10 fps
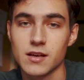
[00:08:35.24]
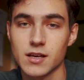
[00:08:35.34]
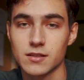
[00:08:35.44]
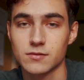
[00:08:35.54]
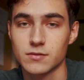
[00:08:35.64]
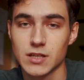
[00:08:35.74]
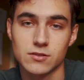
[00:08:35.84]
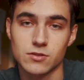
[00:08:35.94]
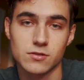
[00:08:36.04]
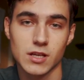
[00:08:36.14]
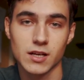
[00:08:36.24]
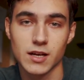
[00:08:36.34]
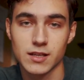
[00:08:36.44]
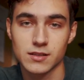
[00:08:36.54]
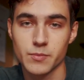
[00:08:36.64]
interesting
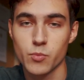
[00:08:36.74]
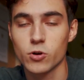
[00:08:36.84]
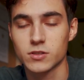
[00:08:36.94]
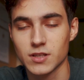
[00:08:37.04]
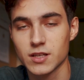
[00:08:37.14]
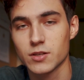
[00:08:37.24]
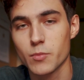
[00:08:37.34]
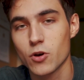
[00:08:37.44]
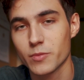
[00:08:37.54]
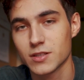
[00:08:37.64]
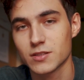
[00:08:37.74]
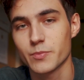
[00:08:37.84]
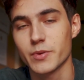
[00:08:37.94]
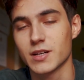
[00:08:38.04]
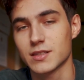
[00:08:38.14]
and important in the moment,
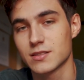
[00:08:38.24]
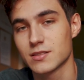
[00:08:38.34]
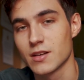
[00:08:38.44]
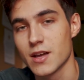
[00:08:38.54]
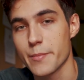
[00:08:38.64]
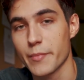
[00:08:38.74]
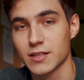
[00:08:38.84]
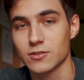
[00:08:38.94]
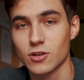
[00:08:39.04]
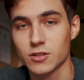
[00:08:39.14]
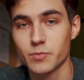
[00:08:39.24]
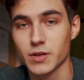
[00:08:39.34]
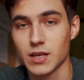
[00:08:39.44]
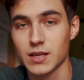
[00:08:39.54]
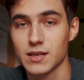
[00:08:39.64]
but might not
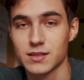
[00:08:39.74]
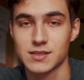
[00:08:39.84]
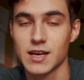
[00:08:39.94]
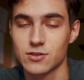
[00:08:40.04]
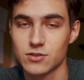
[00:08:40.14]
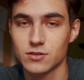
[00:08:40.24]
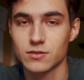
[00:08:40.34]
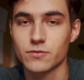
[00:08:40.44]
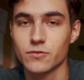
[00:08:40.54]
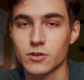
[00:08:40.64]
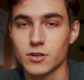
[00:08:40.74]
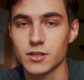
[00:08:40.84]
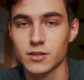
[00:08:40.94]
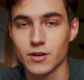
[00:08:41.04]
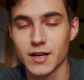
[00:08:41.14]
be essential
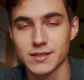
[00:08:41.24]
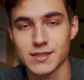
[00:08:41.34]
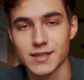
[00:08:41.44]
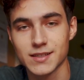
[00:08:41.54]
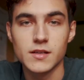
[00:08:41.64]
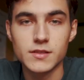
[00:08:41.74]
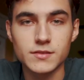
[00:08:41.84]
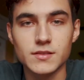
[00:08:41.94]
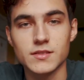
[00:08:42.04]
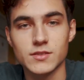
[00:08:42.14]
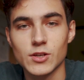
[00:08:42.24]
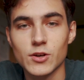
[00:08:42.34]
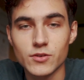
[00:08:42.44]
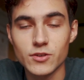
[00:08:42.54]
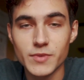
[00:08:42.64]
for your essay.
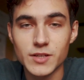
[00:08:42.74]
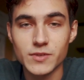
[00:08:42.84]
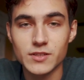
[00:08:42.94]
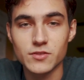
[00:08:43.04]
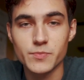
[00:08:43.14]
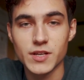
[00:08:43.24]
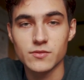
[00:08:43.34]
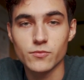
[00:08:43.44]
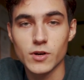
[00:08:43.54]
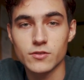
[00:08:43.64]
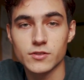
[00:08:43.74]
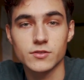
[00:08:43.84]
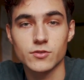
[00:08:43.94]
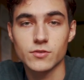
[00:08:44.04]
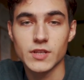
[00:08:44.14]
So you might want to spend 1 or
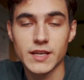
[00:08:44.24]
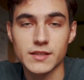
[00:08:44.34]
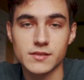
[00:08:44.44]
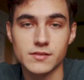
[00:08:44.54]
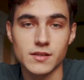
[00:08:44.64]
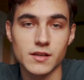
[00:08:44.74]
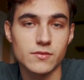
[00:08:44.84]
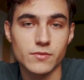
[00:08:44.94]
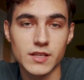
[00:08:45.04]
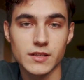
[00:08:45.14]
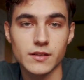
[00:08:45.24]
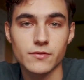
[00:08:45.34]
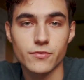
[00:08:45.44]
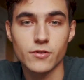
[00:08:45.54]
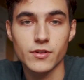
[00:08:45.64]
2 days reading
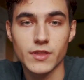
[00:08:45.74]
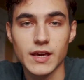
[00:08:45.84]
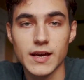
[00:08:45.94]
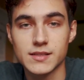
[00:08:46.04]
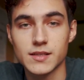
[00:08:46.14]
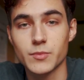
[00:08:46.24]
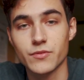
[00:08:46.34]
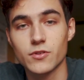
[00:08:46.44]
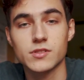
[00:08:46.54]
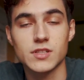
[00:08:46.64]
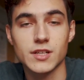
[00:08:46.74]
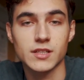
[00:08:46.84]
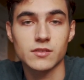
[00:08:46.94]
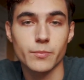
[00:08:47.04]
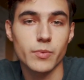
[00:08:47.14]
for the essay before
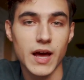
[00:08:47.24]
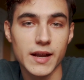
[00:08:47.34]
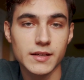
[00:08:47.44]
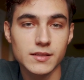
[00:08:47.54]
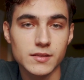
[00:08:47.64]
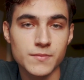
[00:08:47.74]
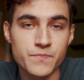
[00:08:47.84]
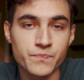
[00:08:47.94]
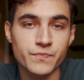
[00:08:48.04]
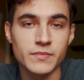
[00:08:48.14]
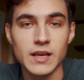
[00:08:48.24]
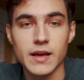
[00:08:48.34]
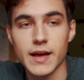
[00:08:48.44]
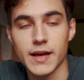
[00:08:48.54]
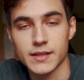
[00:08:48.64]
starting to plan it,
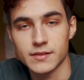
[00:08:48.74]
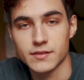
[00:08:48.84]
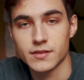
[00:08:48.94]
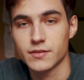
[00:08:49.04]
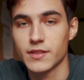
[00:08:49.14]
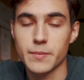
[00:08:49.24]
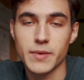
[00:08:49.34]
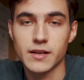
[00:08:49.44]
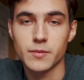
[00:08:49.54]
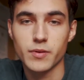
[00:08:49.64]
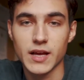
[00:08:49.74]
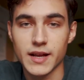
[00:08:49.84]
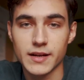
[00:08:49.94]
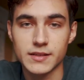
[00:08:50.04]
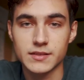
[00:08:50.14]
and then make a
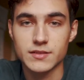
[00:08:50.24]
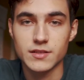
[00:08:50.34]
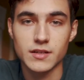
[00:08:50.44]
plan, and